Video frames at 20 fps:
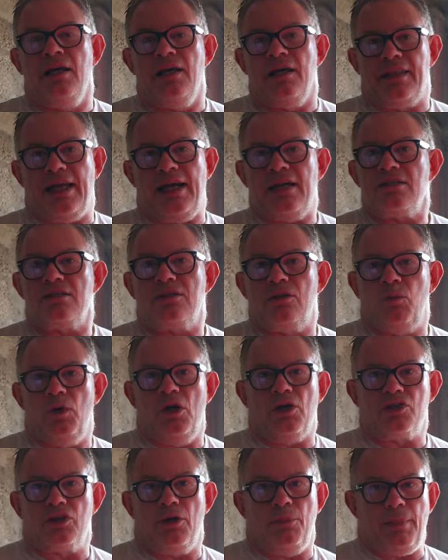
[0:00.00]
That's the
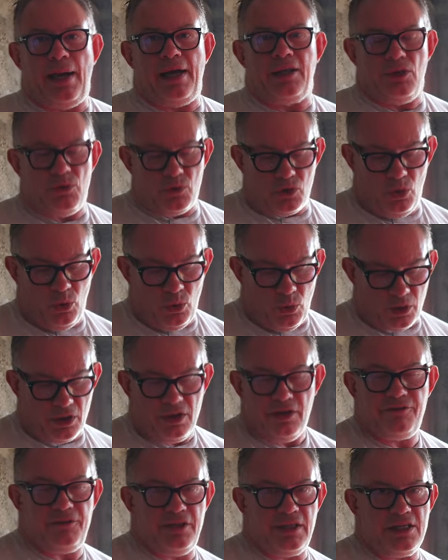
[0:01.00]
workshop manual torque
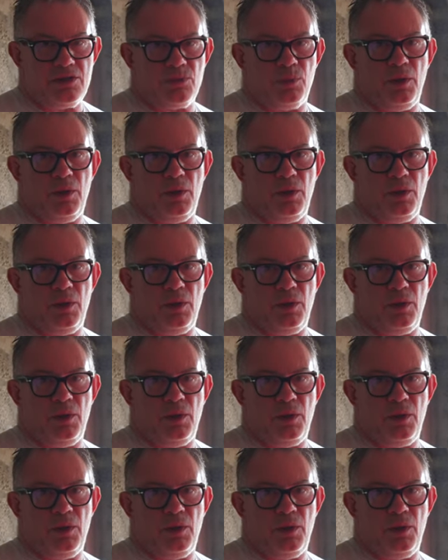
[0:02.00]
for these